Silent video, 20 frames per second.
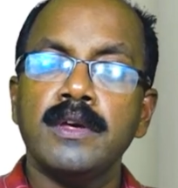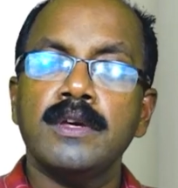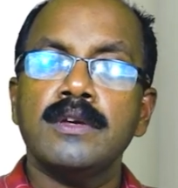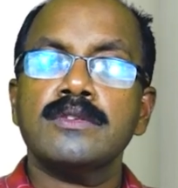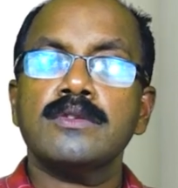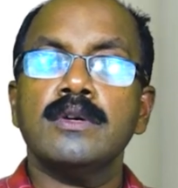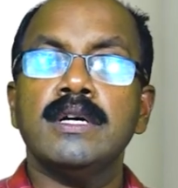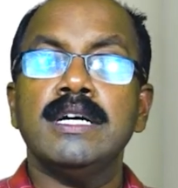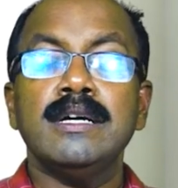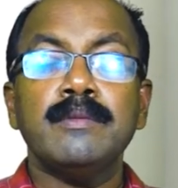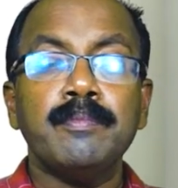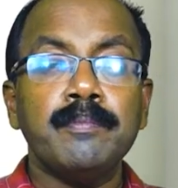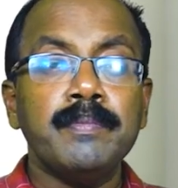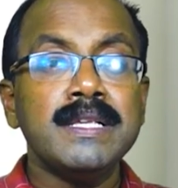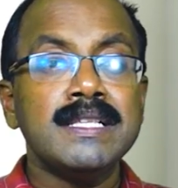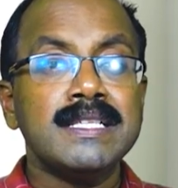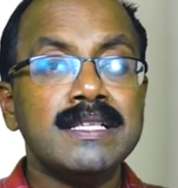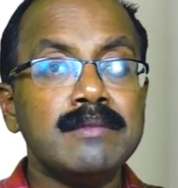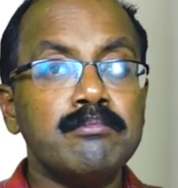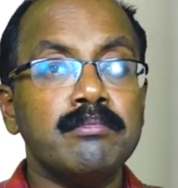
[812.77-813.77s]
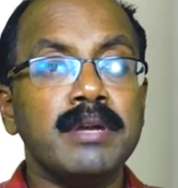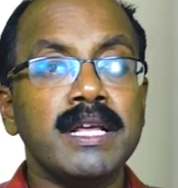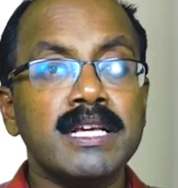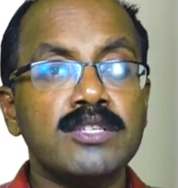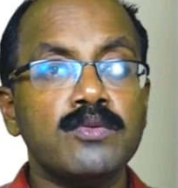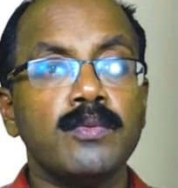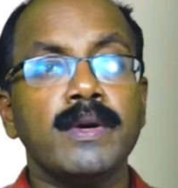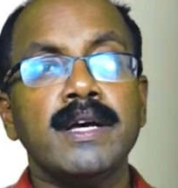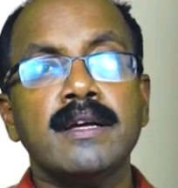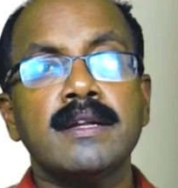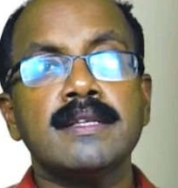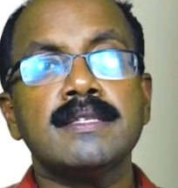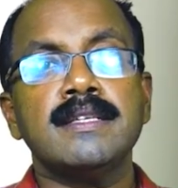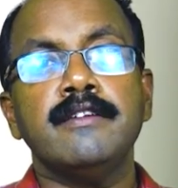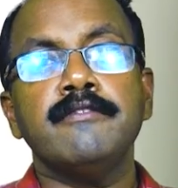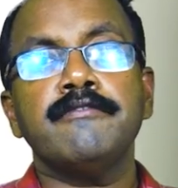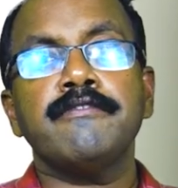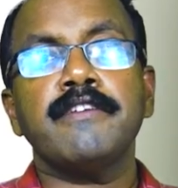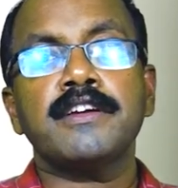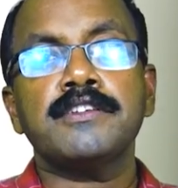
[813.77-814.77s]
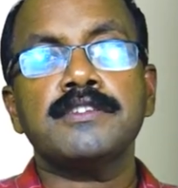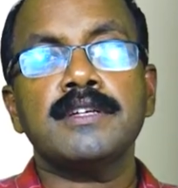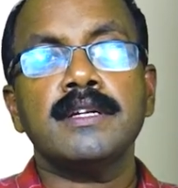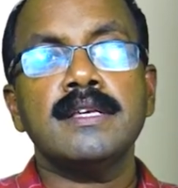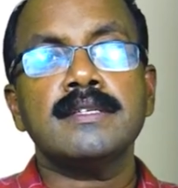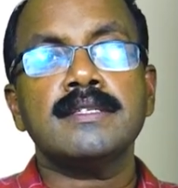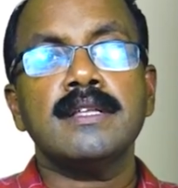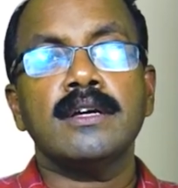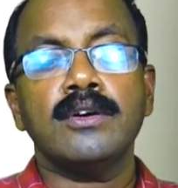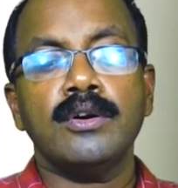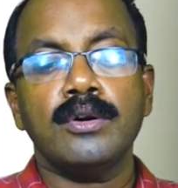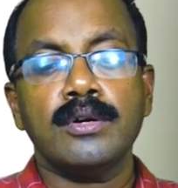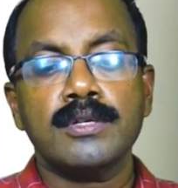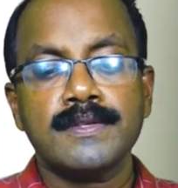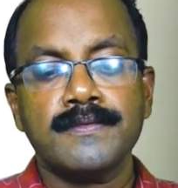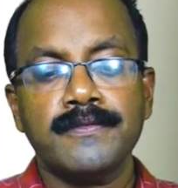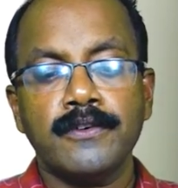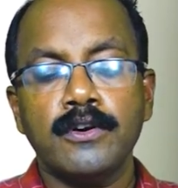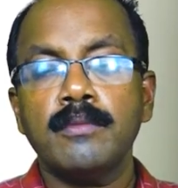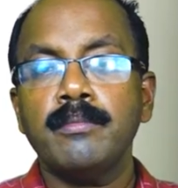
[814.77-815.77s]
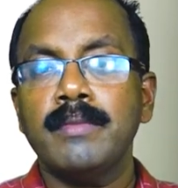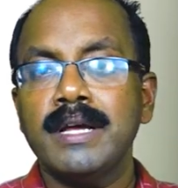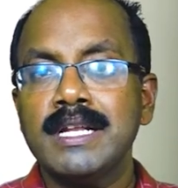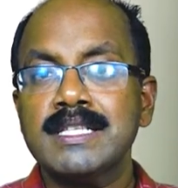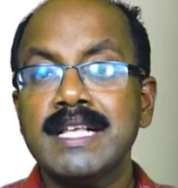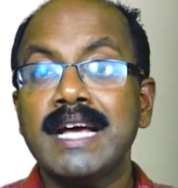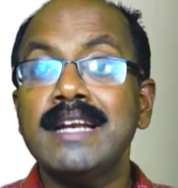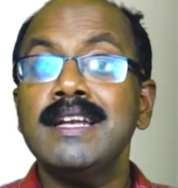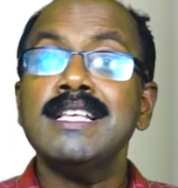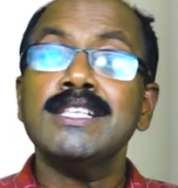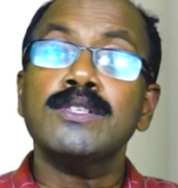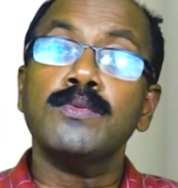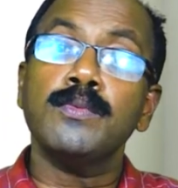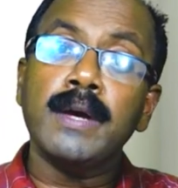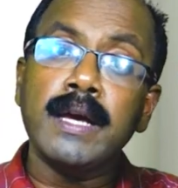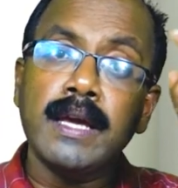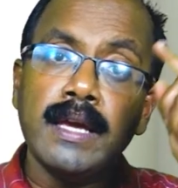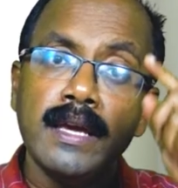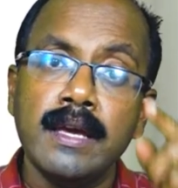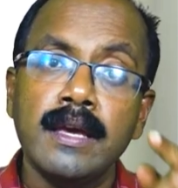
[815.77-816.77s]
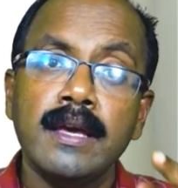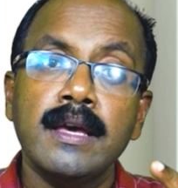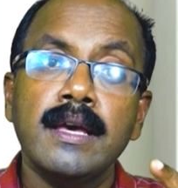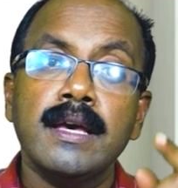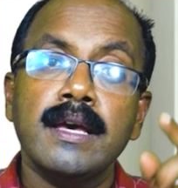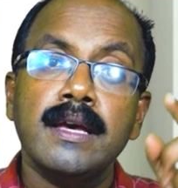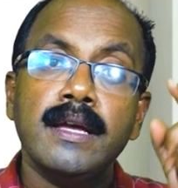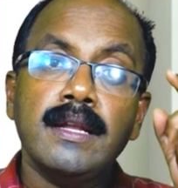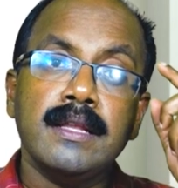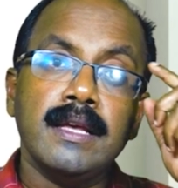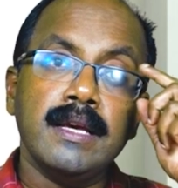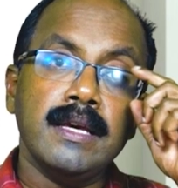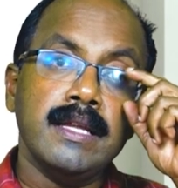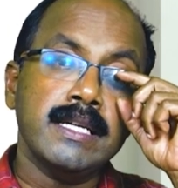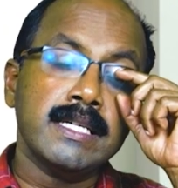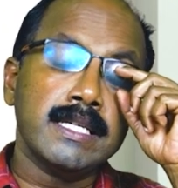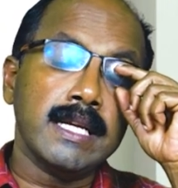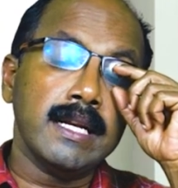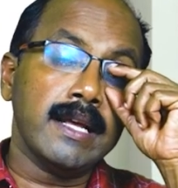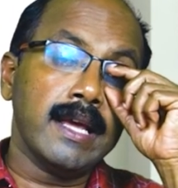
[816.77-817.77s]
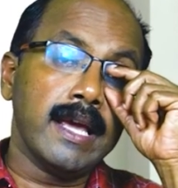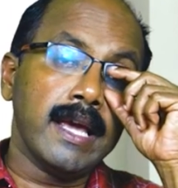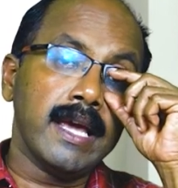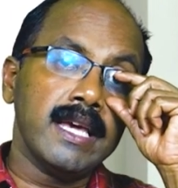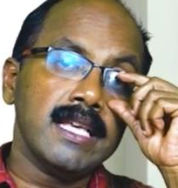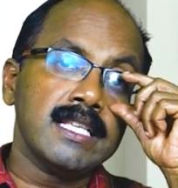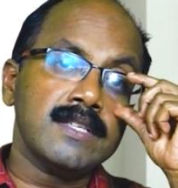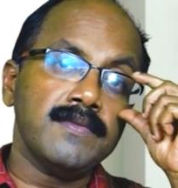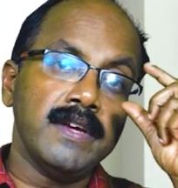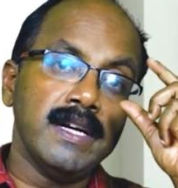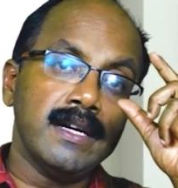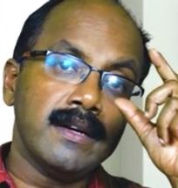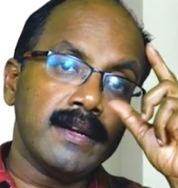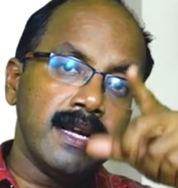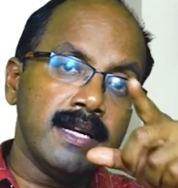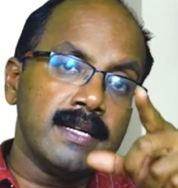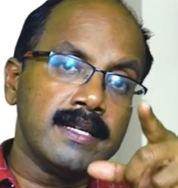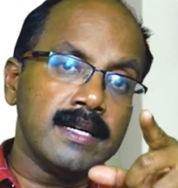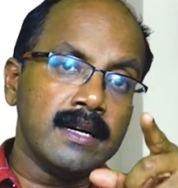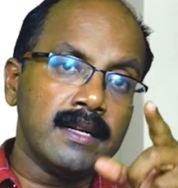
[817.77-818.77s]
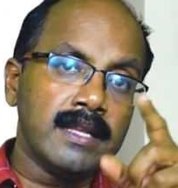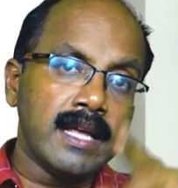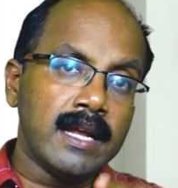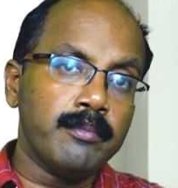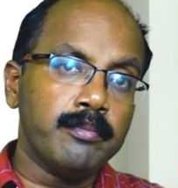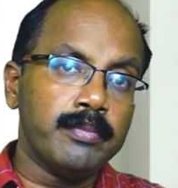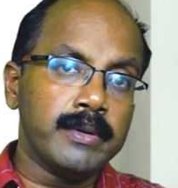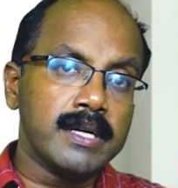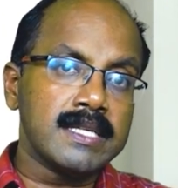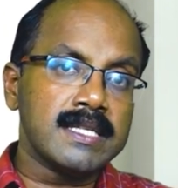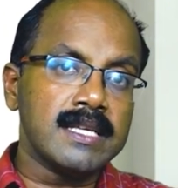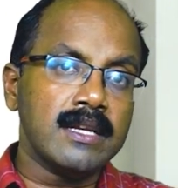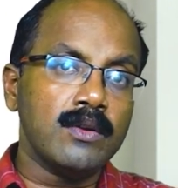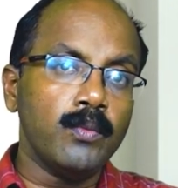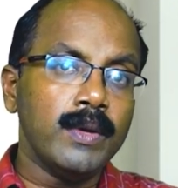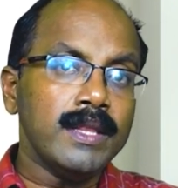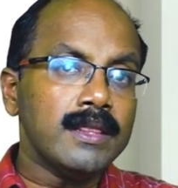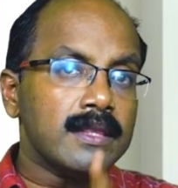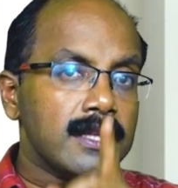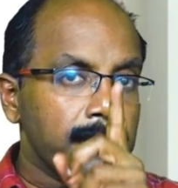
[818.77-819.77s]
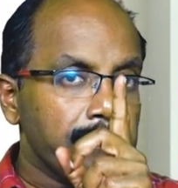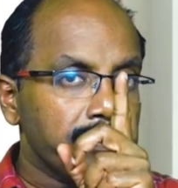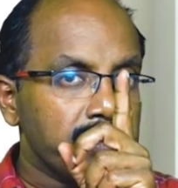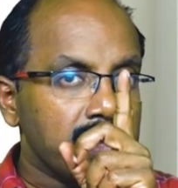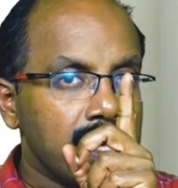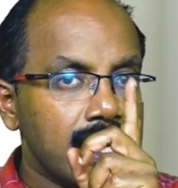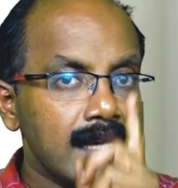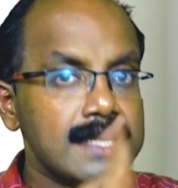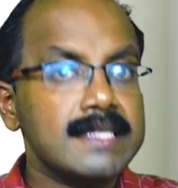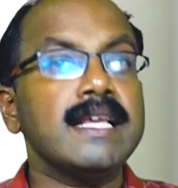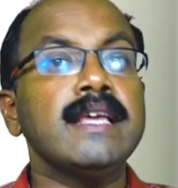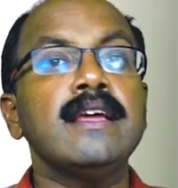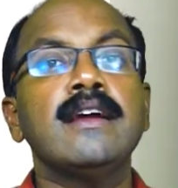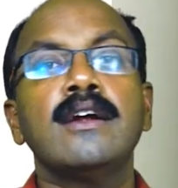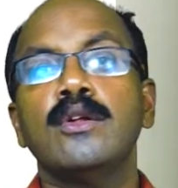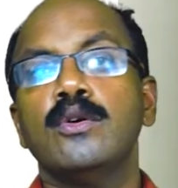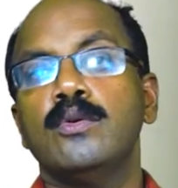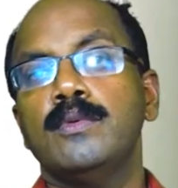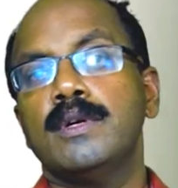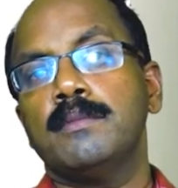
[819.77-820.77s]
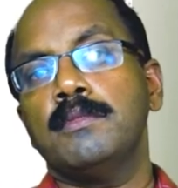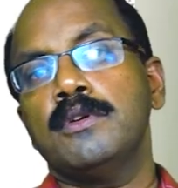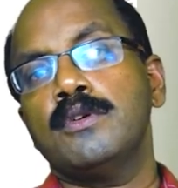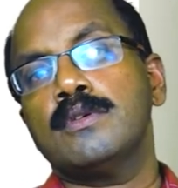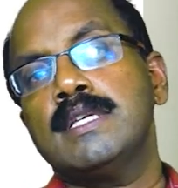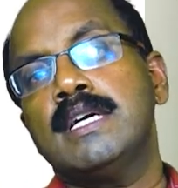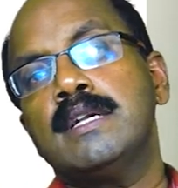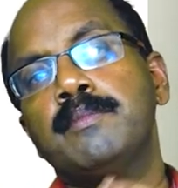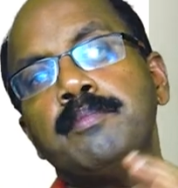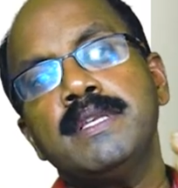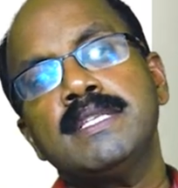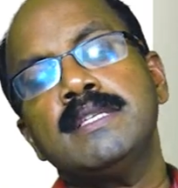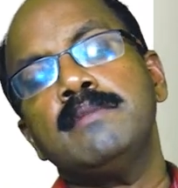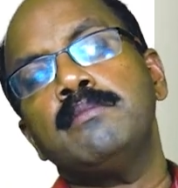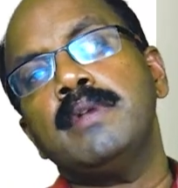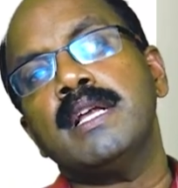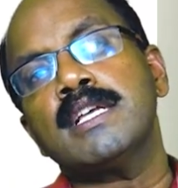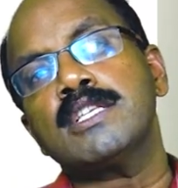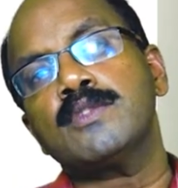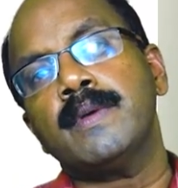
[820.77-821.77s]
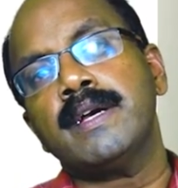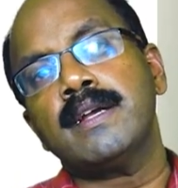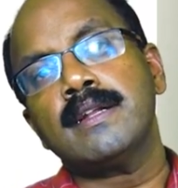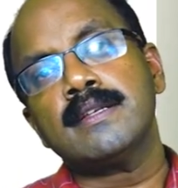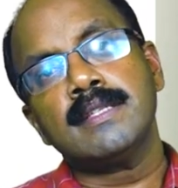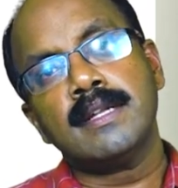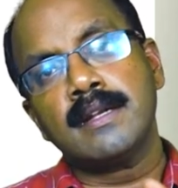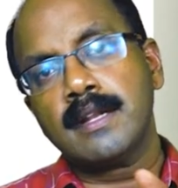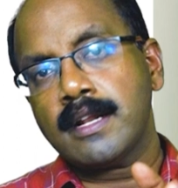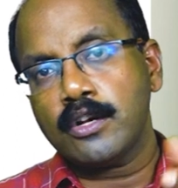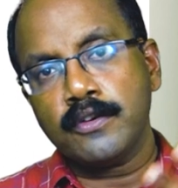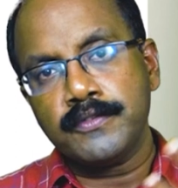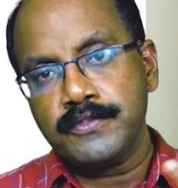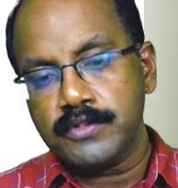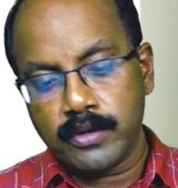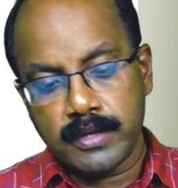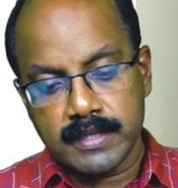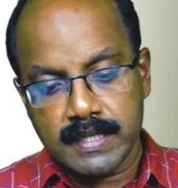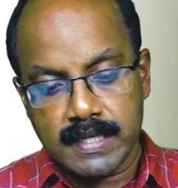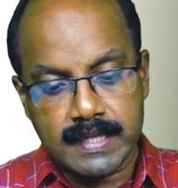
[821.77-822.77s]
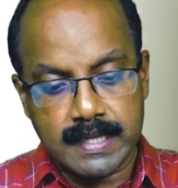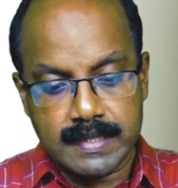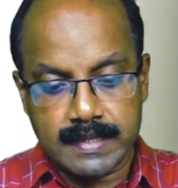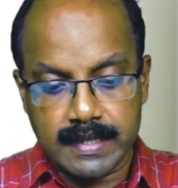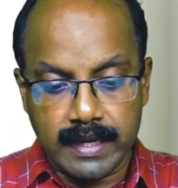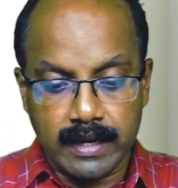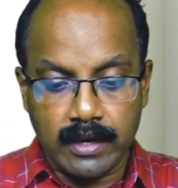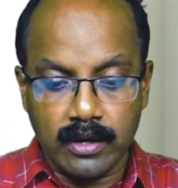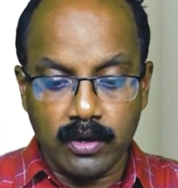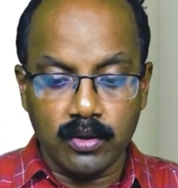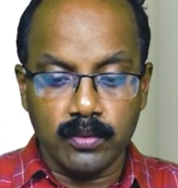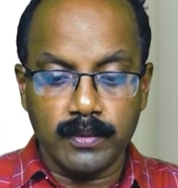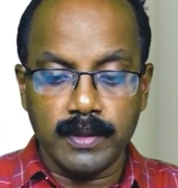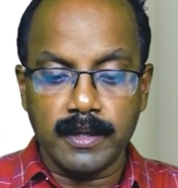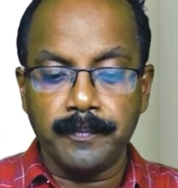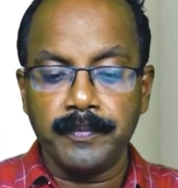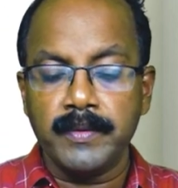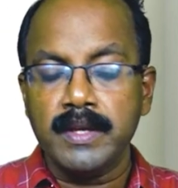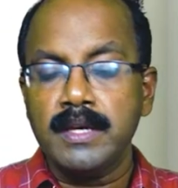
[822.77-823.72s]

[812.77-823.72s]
So herpes simplex virus infection is the cause for Bell's. That is why in the initial case we treated that person with acyclovir, because herpes simplex virus, the drug of choice is acyclovir.